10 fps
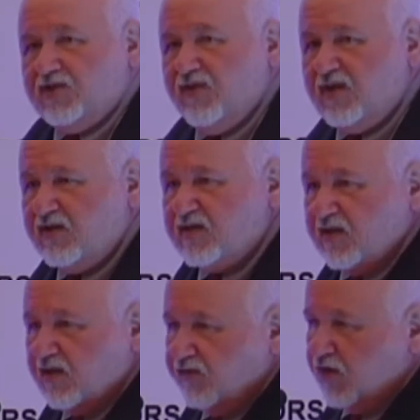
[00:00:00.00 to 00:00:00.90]
Very
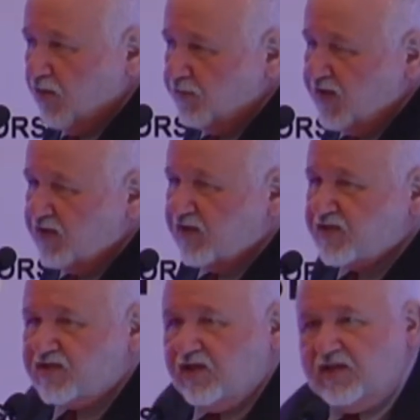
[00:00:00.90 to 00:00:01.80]
recently, we completed a
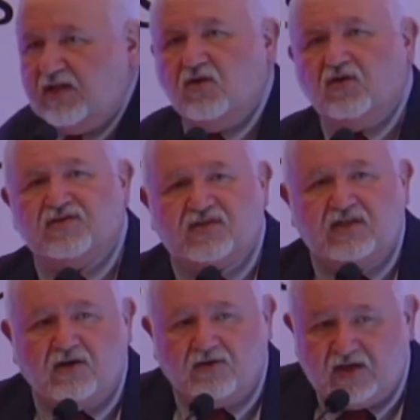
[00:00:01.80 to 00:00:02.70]
study on
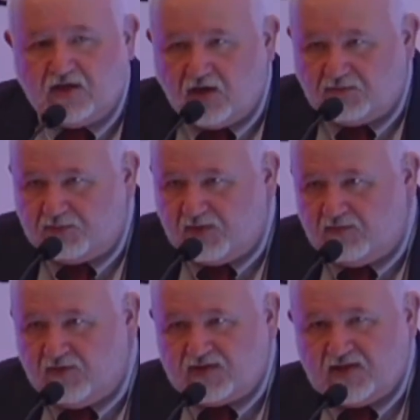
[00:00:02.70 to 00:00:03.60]
CRE,
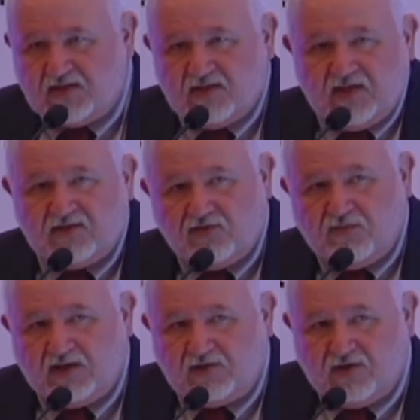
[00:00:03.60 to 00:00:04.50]
Carbapenem-resistant
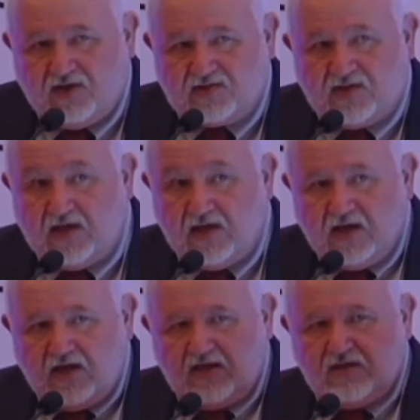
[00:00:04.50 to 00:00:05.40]
Enterobacteriaceae,
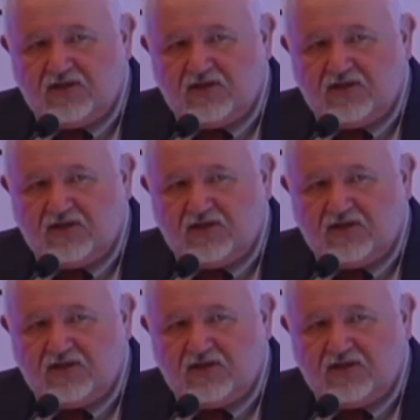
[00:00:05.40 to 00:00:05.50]
in the